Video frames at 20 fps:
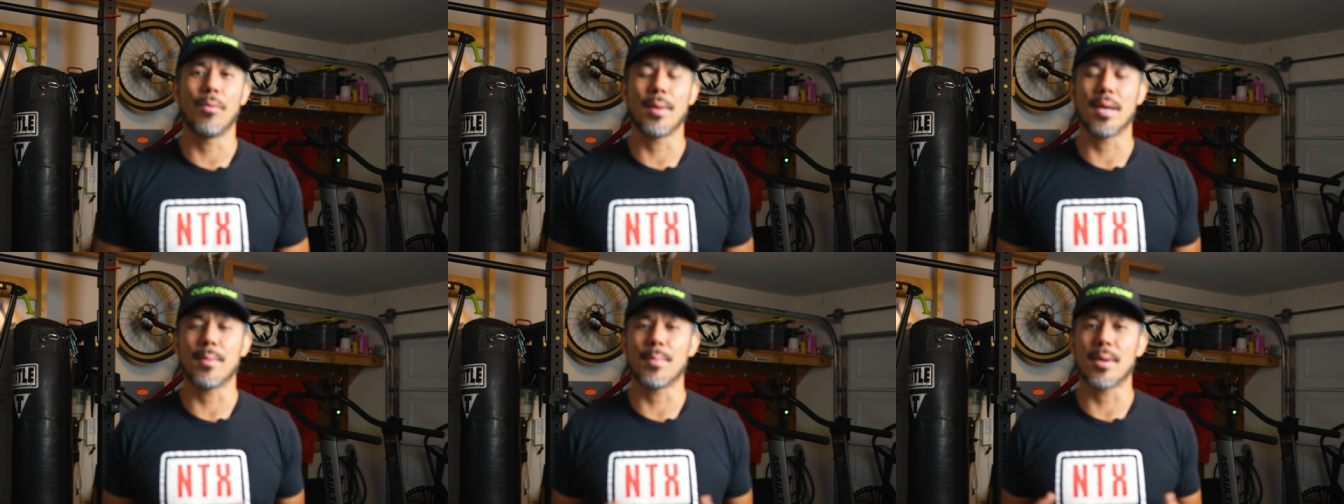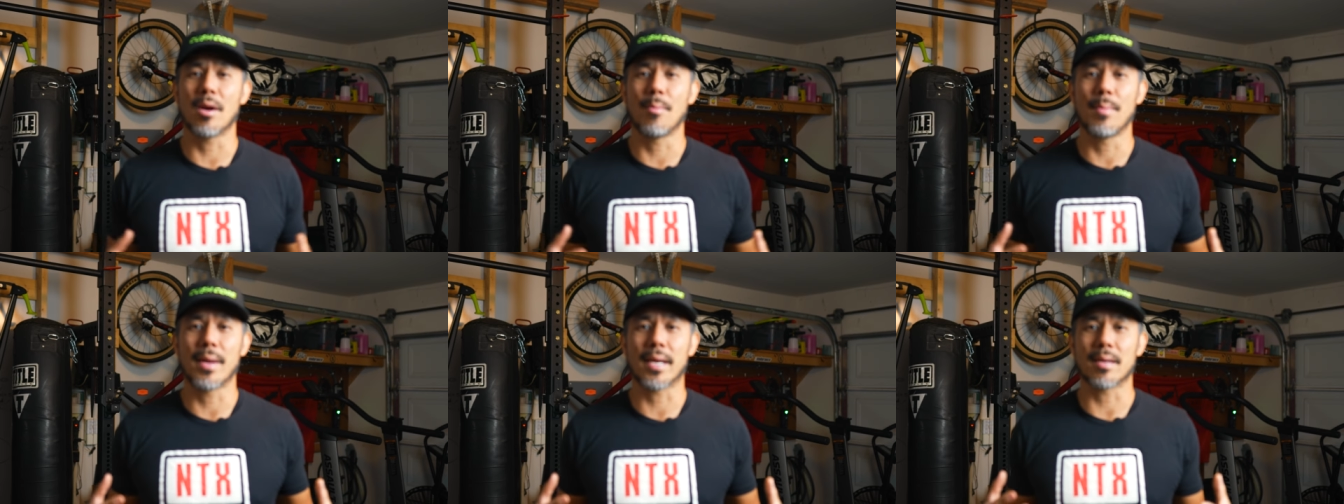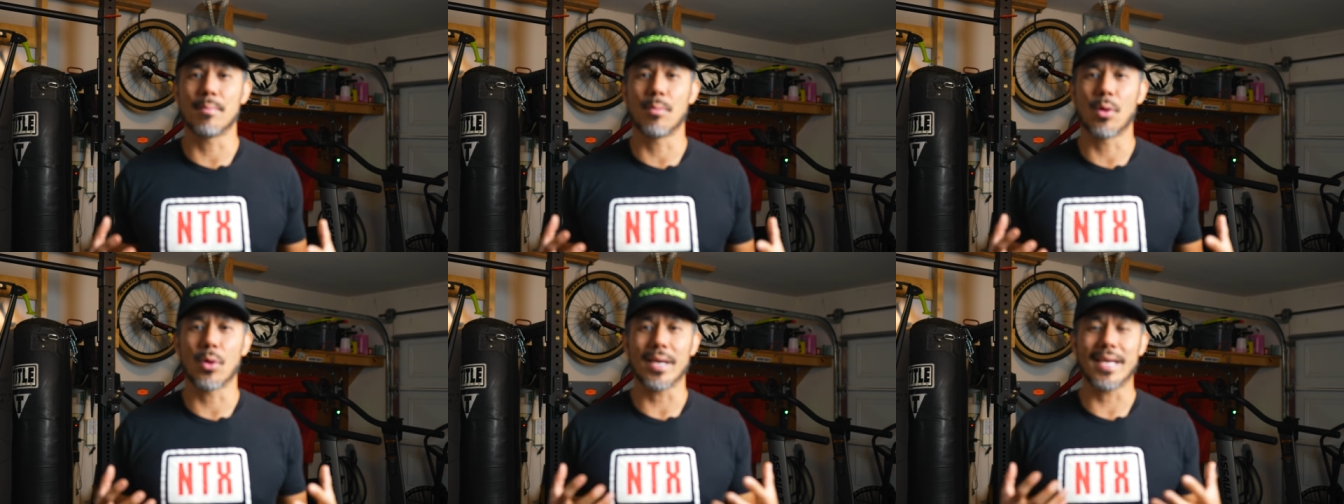Maybe I'll make
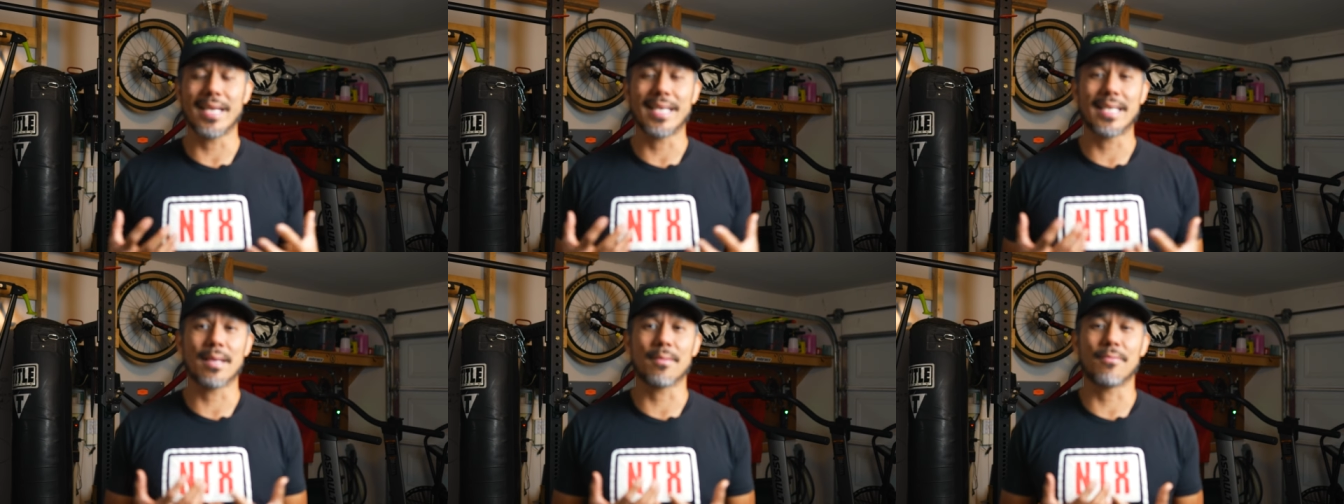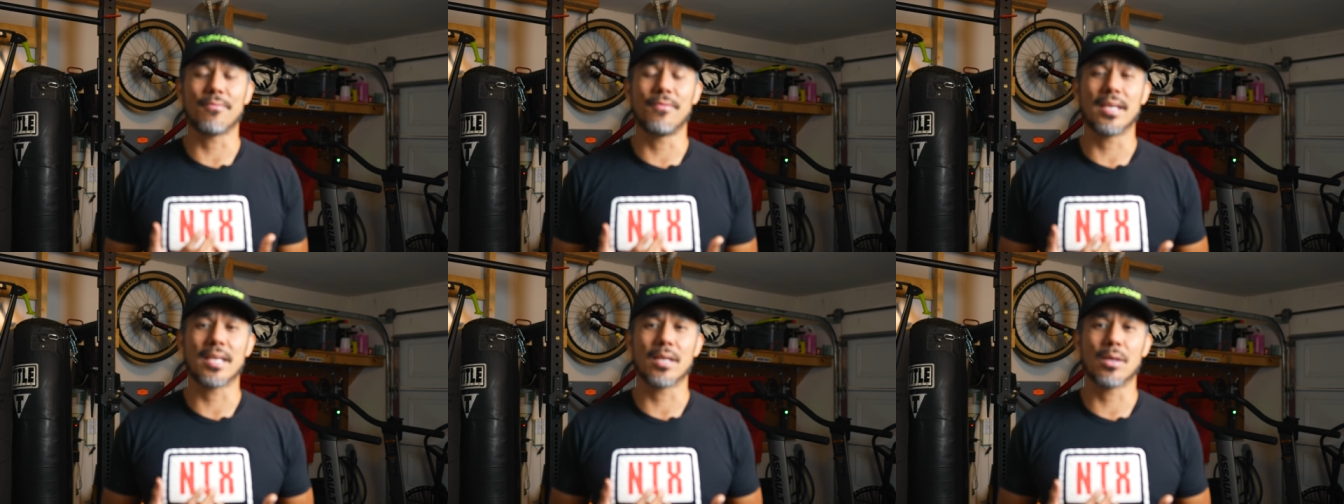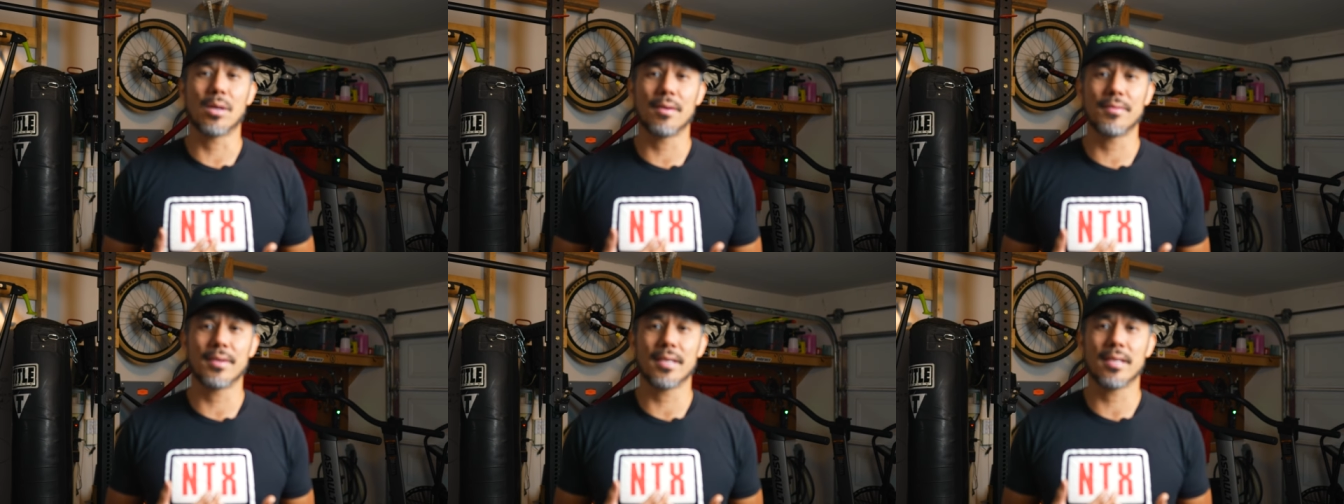a more in-depth
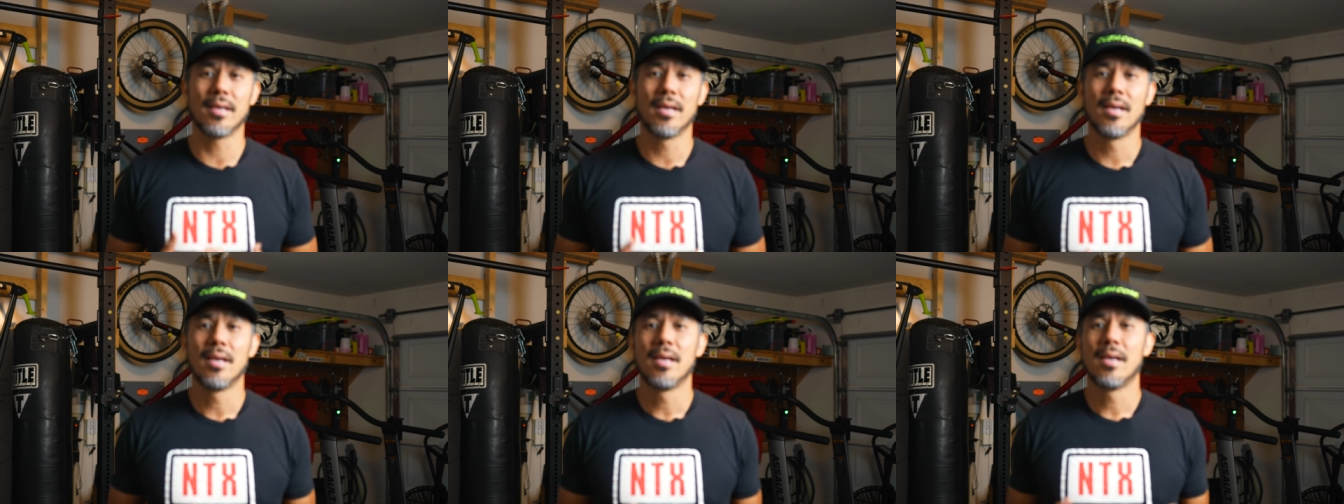video of it.